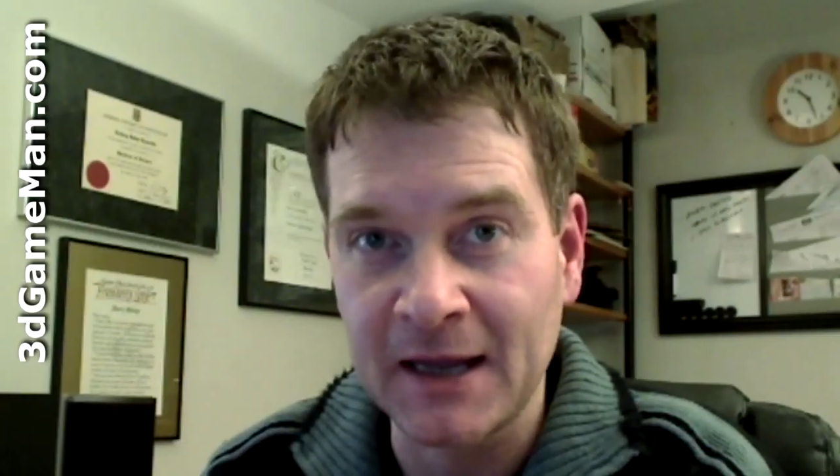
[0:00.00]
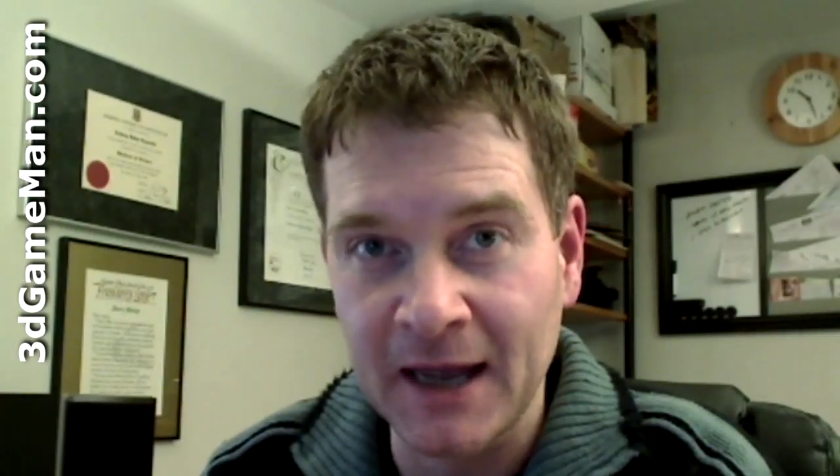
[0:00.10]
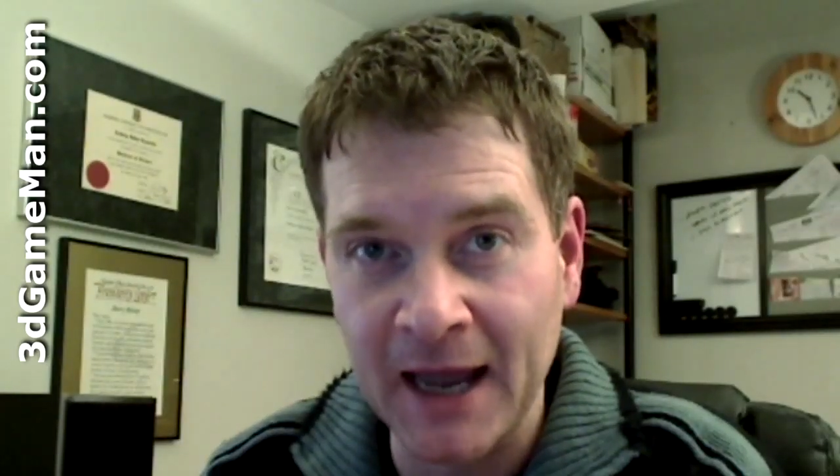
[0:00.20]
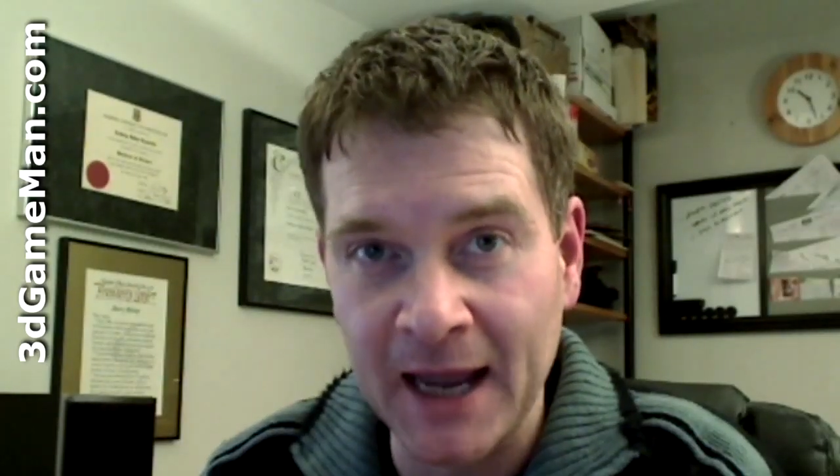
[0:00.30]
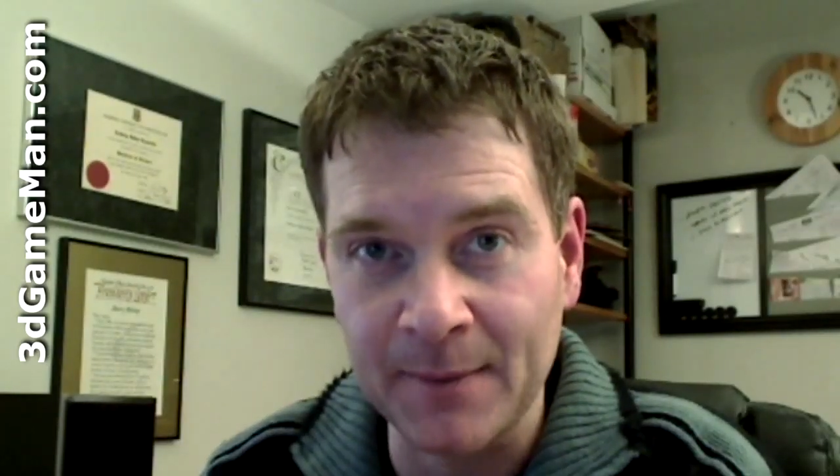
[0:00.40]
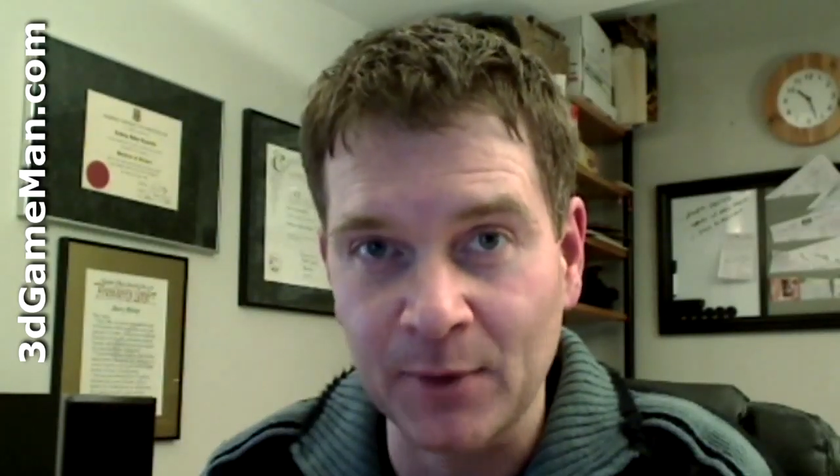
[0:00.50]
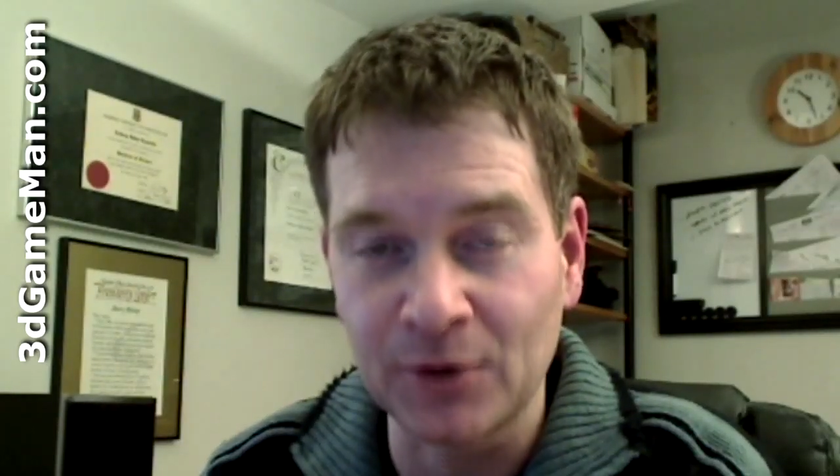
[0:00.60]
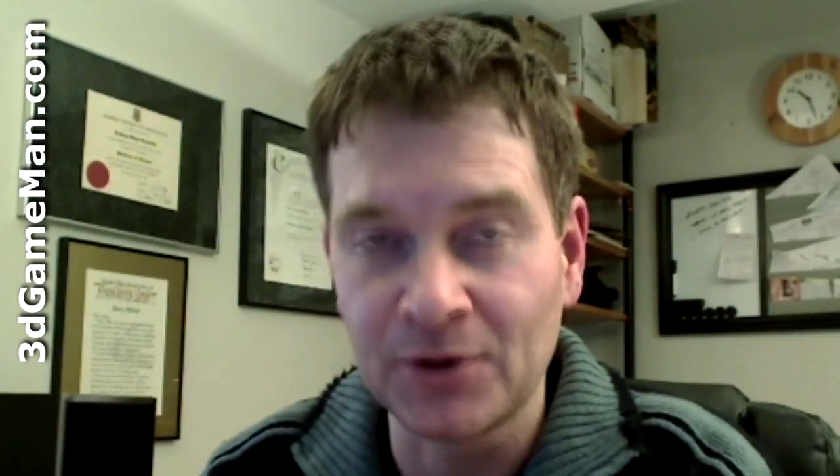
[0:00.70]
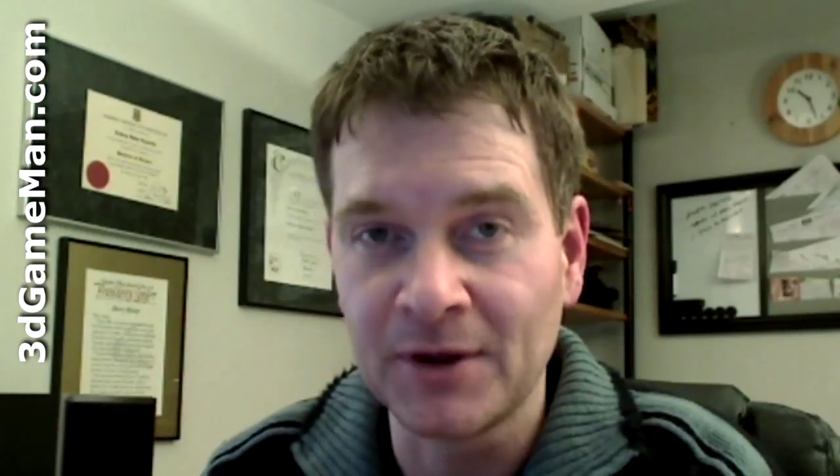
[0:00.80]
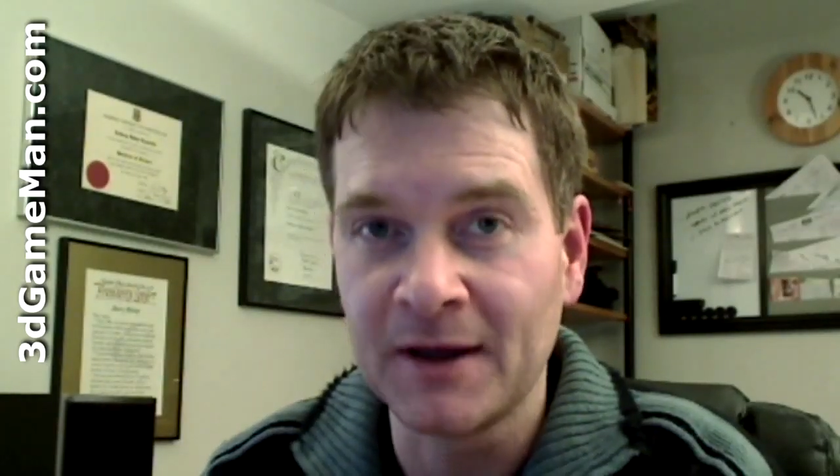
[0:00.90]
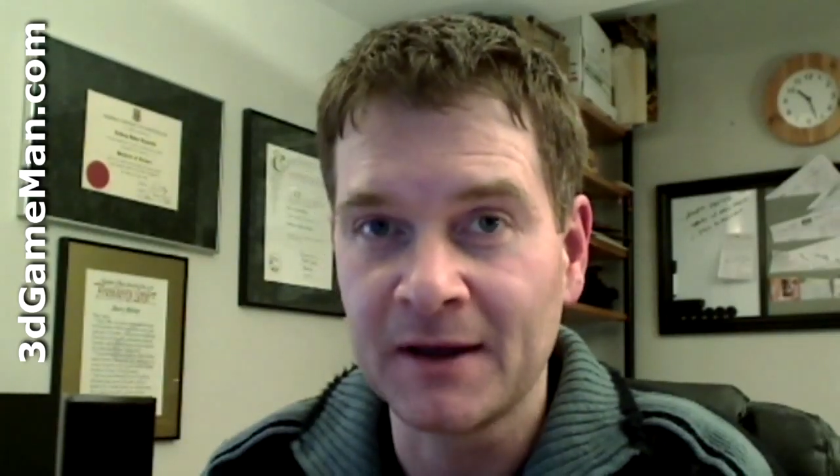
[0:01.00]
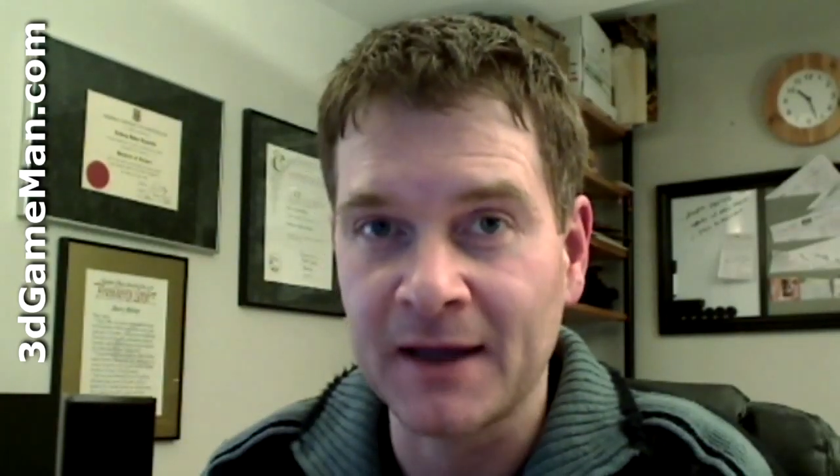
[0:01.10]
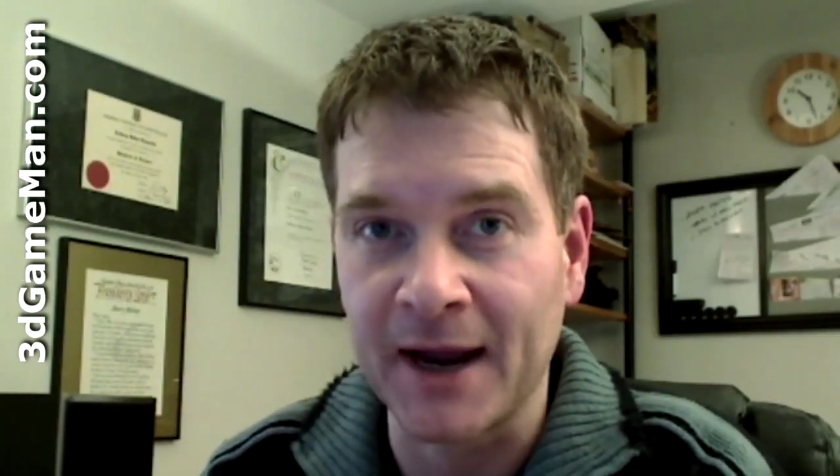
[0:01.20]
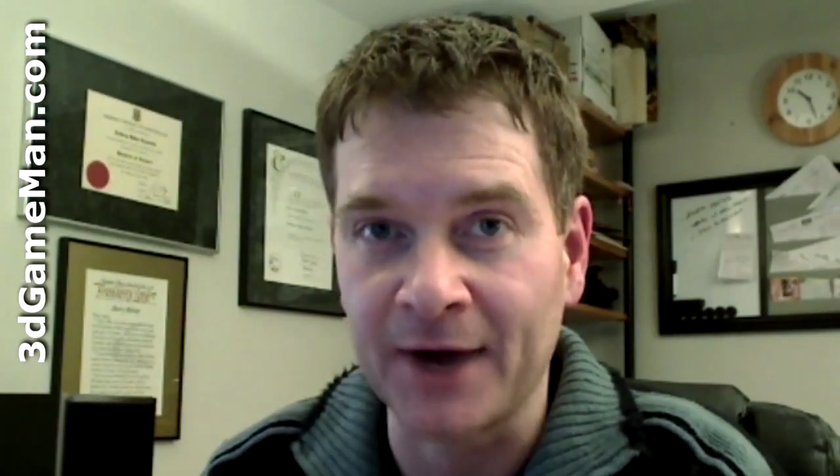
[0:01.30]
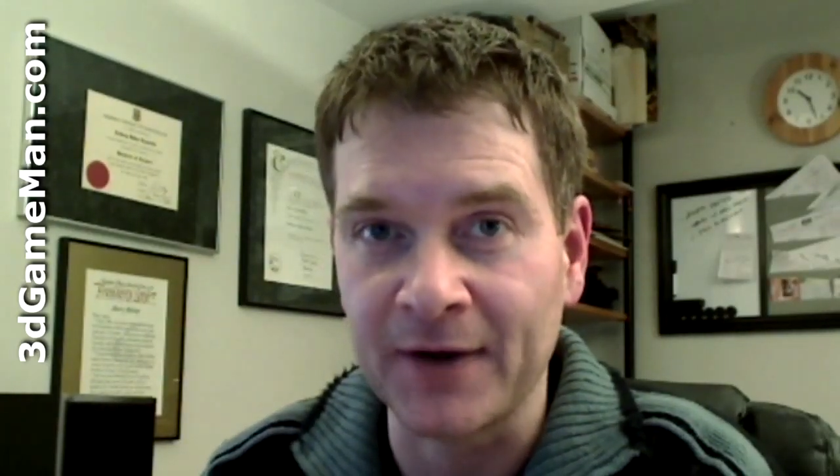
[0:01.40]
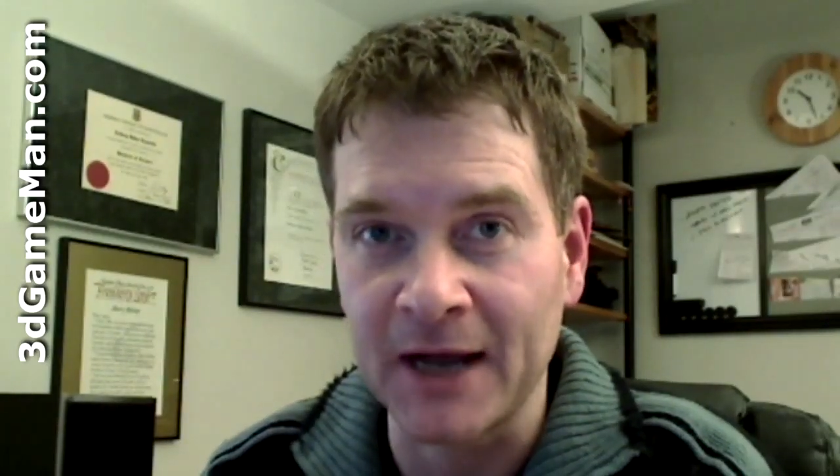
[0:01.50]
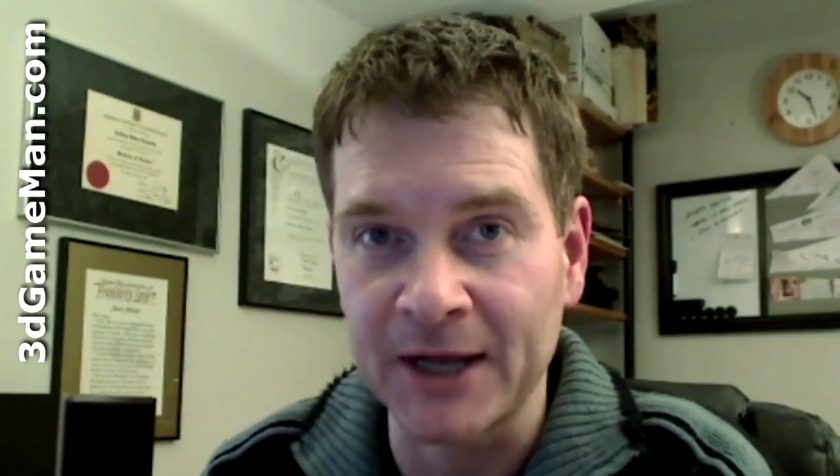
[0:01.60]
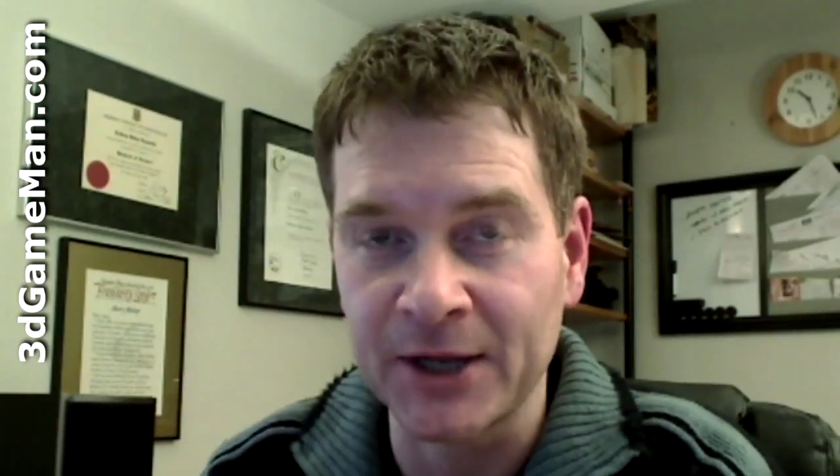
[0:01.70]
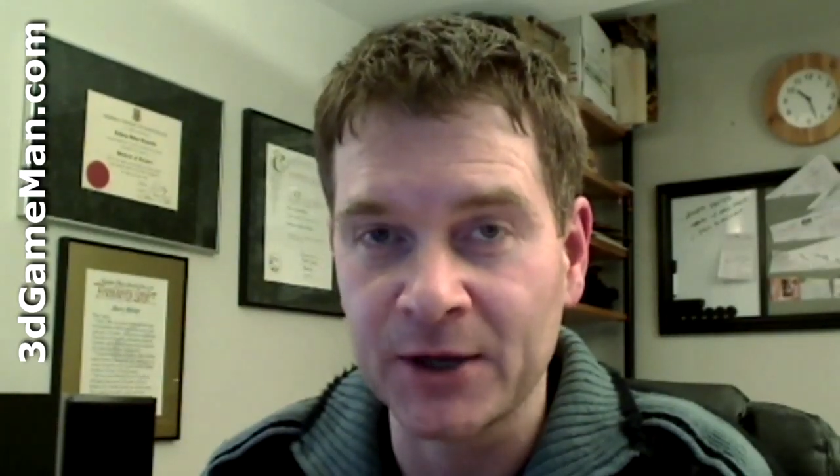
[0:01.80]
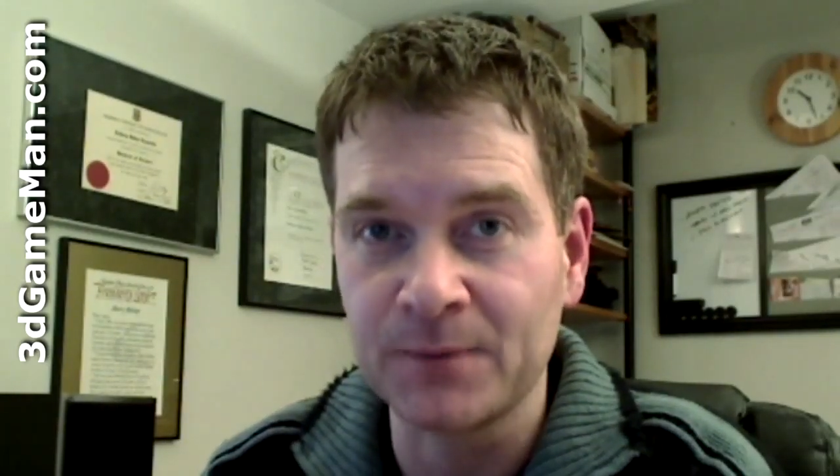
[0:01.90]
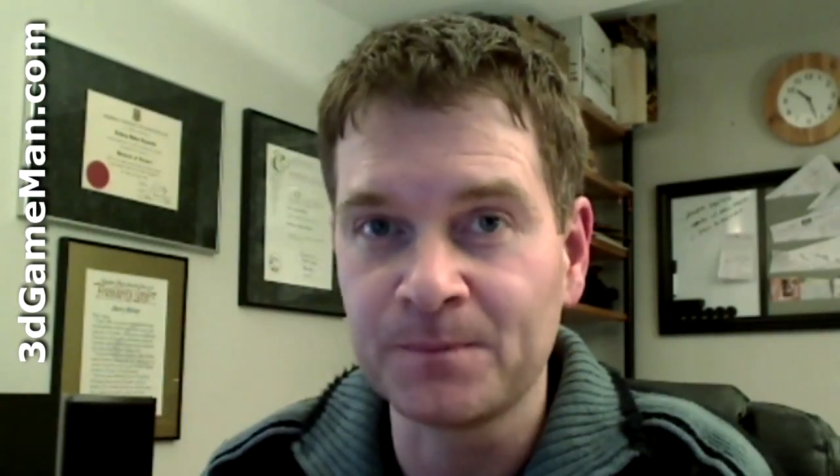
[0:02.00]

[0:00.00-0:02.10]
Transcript: cable carry audio?